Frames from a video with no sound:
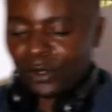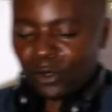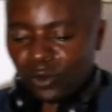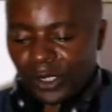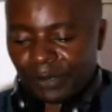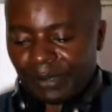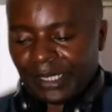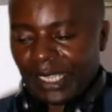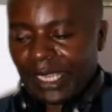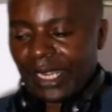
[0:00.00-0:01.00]
K must
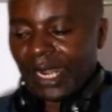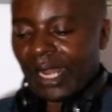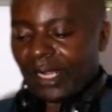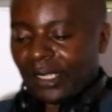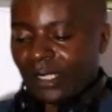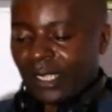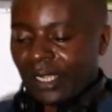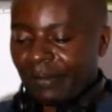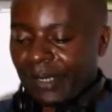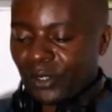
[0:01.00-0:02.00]
always be there.
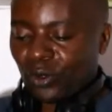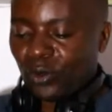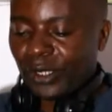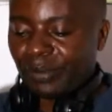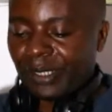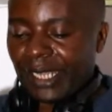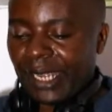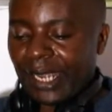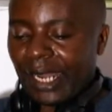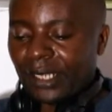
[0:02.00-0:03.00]
K must always be
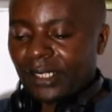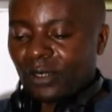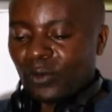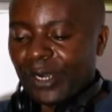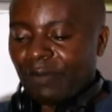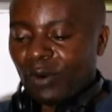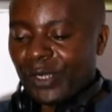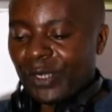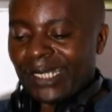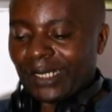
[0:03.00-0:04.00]
there whenever
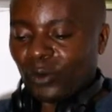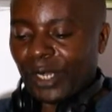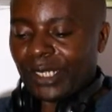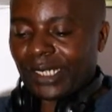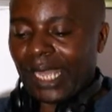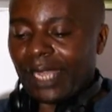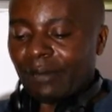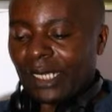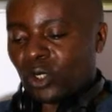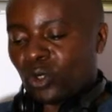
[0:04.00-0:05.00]
we integrate. K
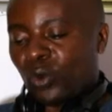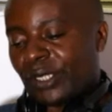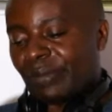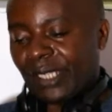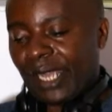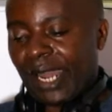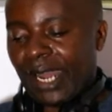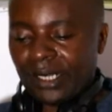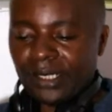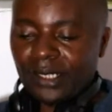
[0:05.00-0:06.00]
must always be
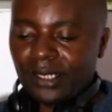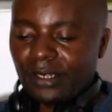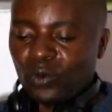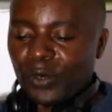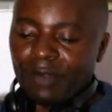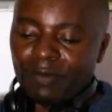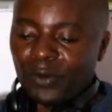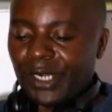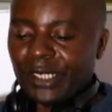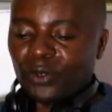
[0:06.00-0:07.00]
there whenever we
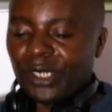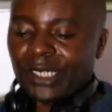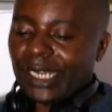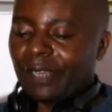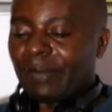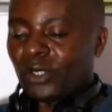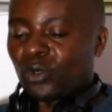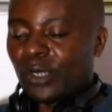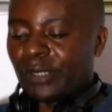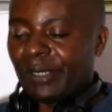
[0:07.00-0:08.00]
integrate. K must
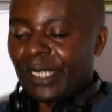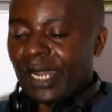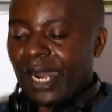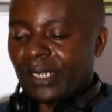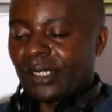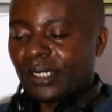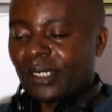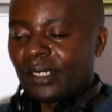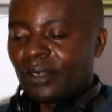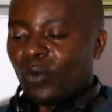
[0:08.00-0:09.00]
always be there
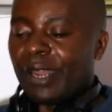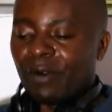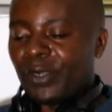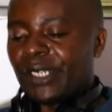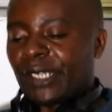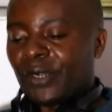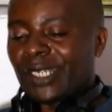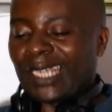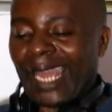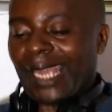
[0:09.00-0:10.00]
whenever we integrate.
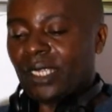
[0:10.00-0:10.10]
K,